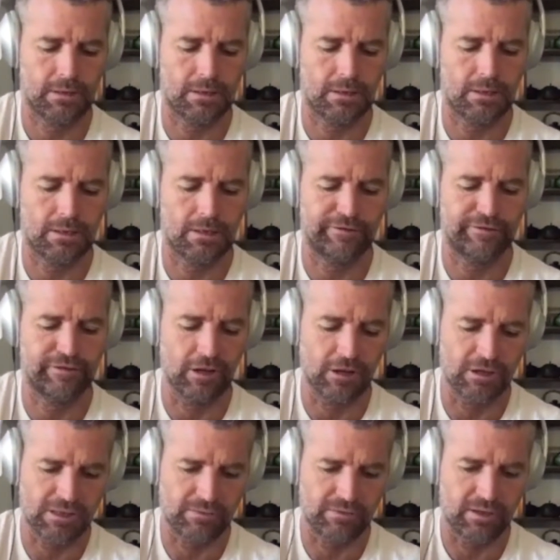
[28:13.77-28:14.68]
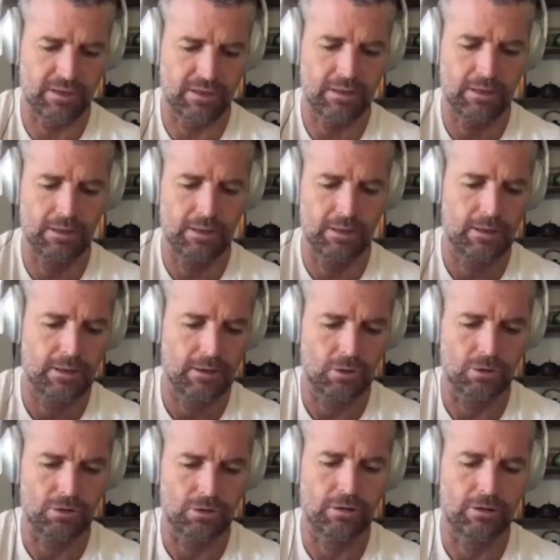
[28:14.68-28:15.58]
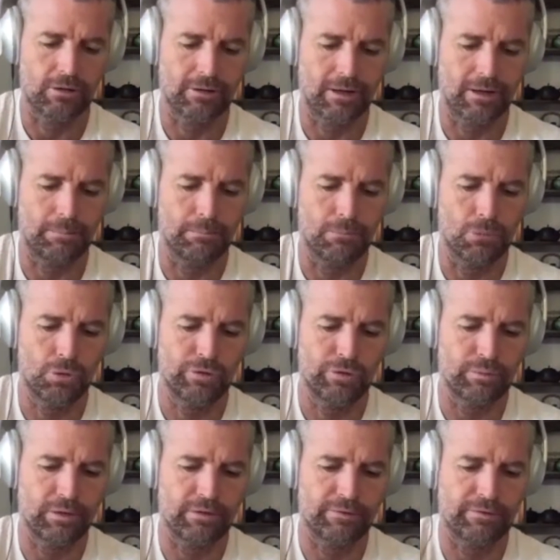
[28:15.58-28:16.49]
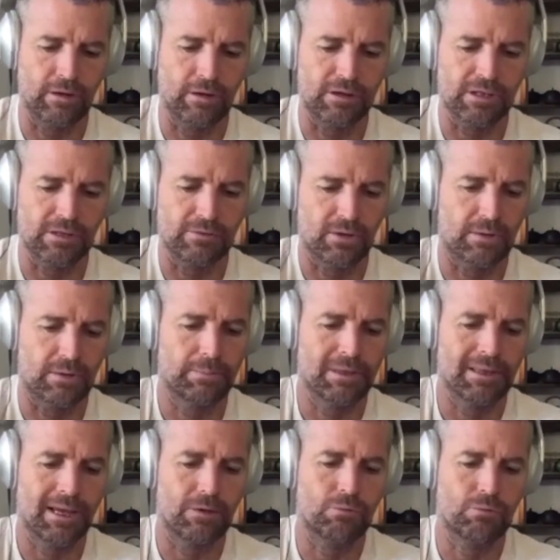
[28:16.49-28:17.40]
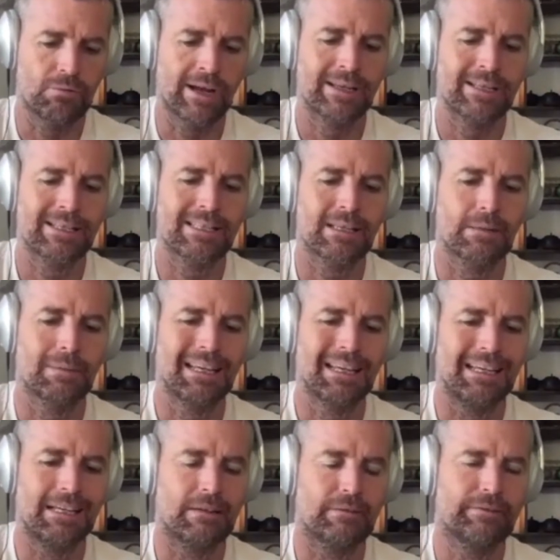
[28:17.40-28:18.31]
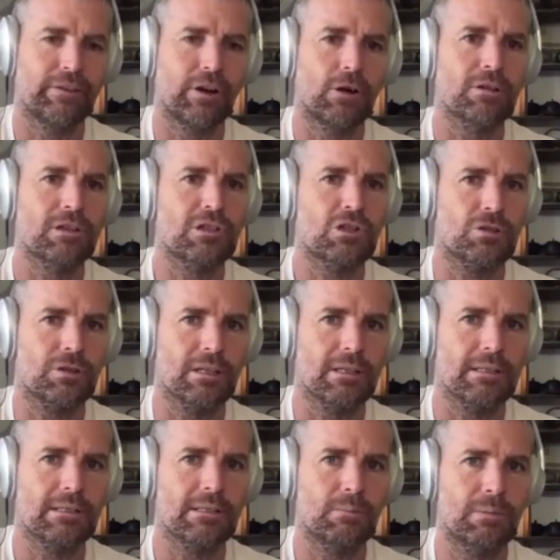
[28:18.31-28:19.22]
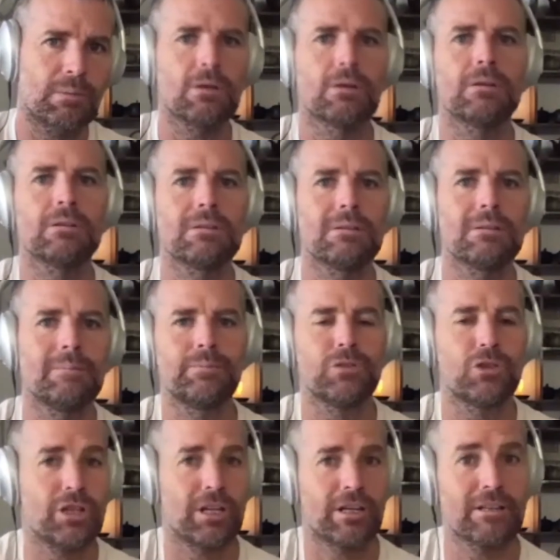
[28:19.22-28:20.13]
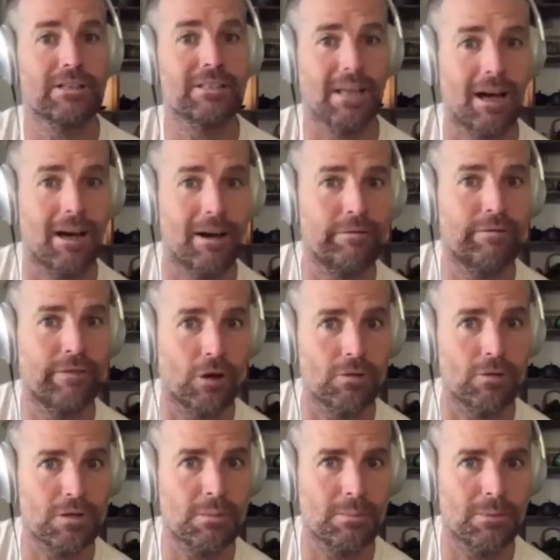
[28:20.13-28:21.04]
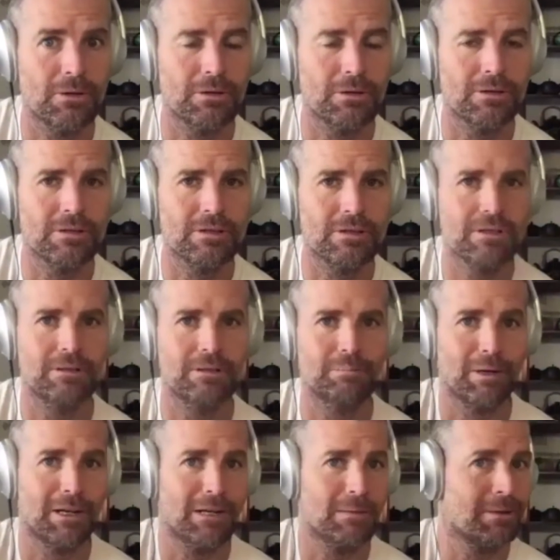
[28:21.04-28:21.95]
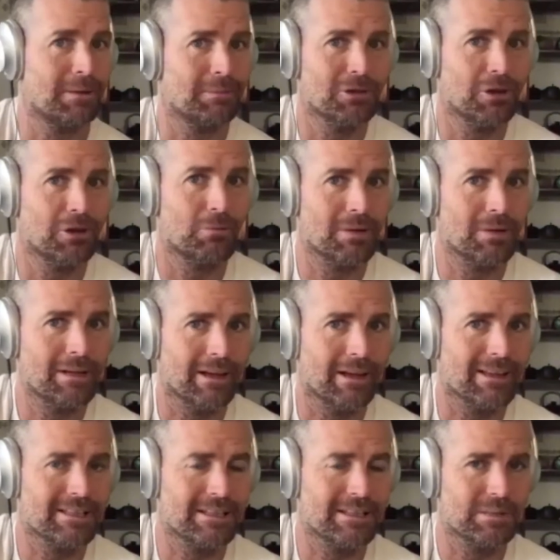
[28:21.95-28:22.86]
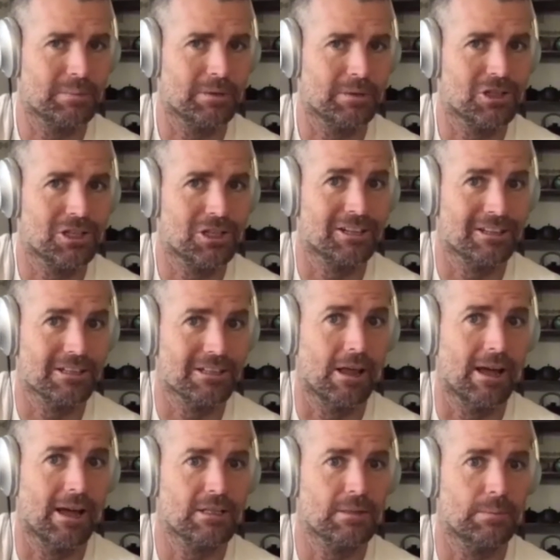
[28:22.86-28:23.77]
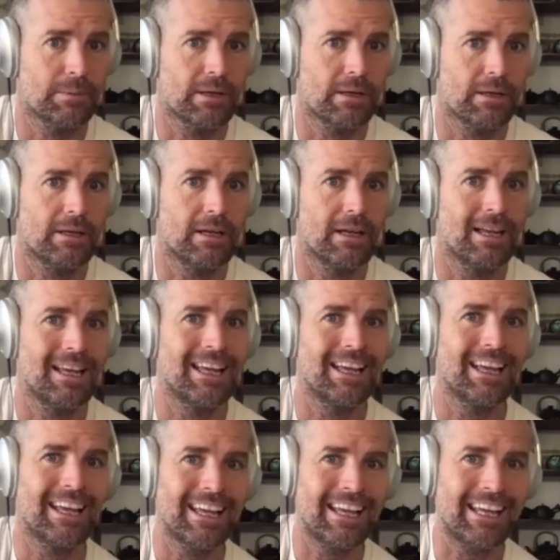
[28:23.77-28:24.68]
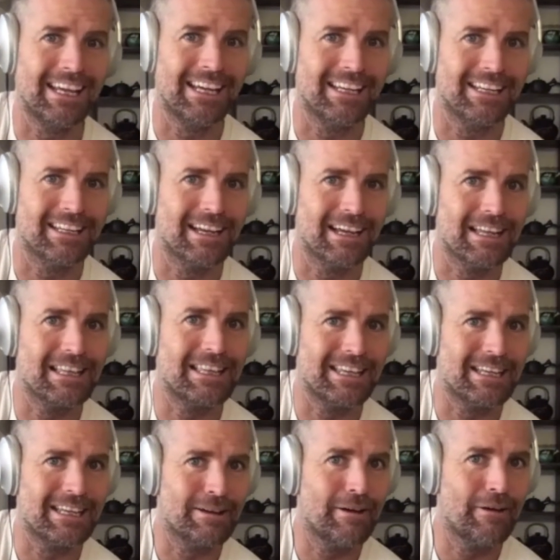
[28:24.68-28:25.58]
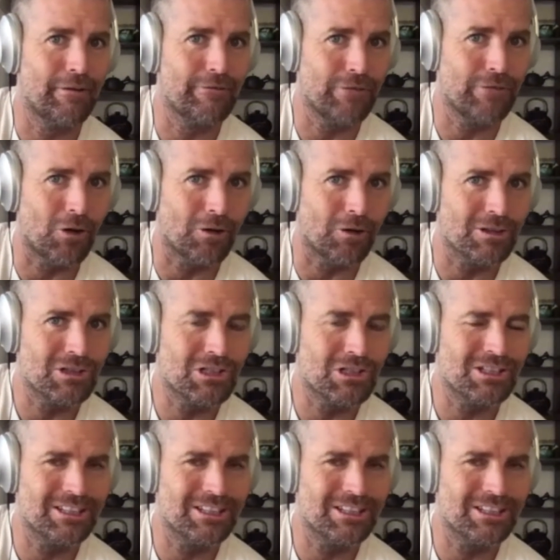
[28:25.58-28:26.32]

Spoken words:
philosophy, or a movement philosophy, but they raise them in forest trees because chickens are forest birds. Many people don't realize this, but chickens like to be in the forest.